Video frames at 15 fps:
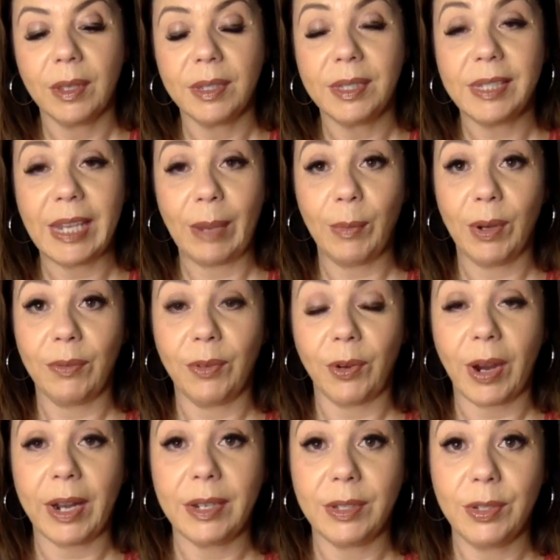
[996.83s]
statement of
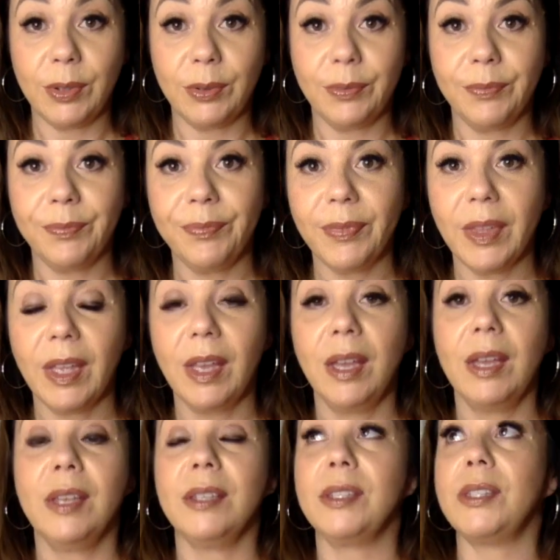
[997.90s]
gratitude.
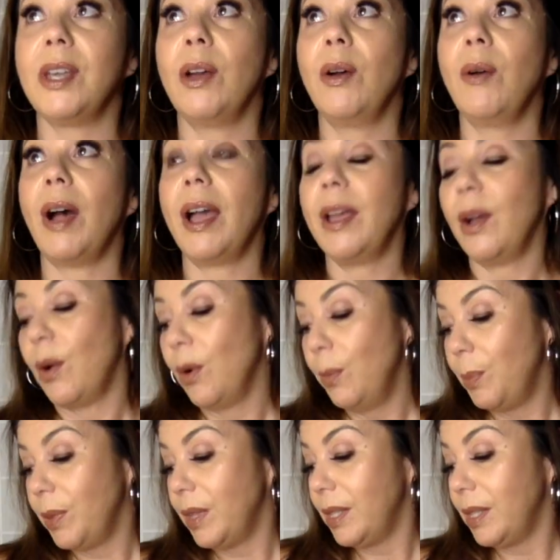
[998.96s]
So I hope